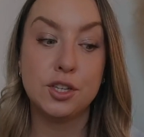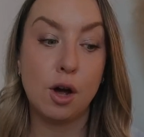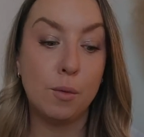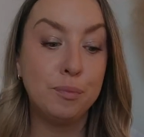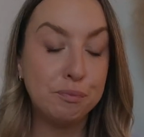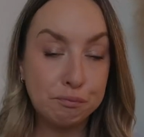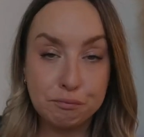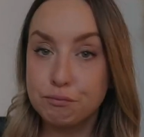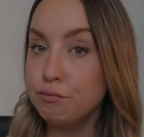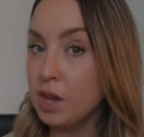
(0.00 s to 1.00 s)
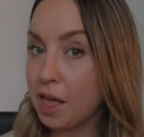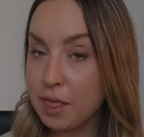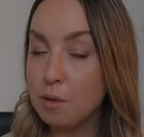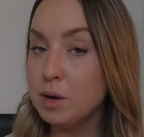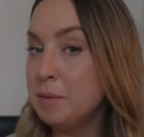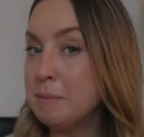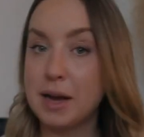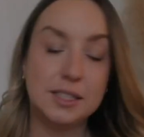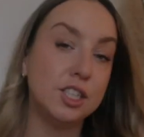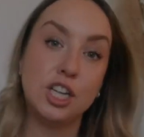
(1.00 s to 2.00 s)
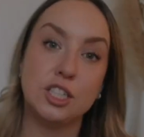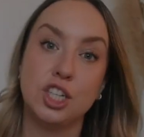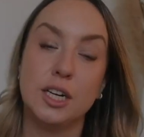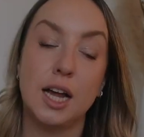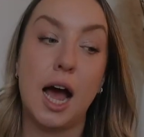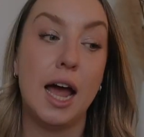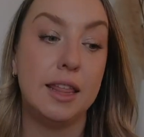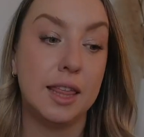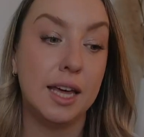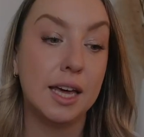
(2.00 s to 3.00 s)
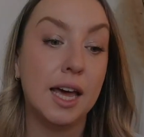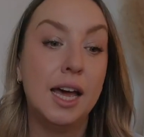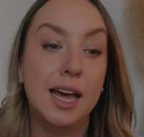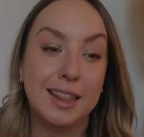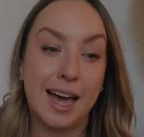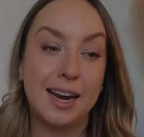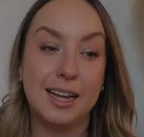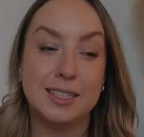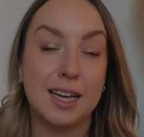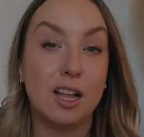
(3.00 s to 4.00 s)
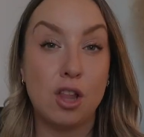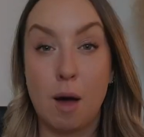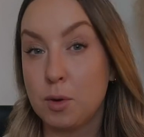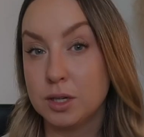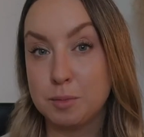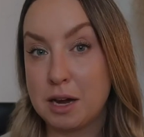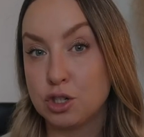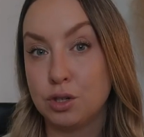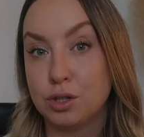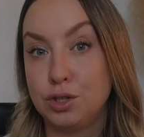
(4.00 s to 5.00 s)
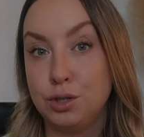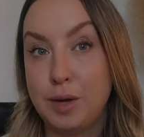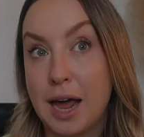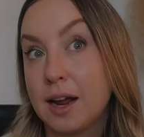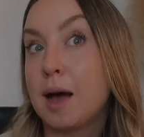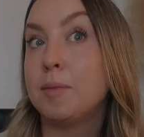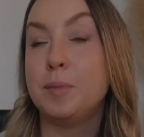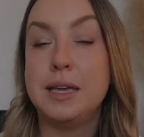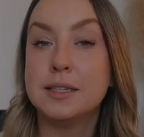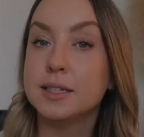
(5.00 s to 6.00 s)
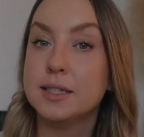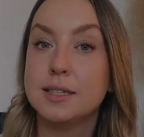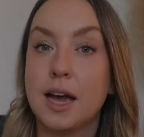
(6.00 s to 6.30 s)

So that would be my suggestion. I think that it's a lot more special to get a couple pieces.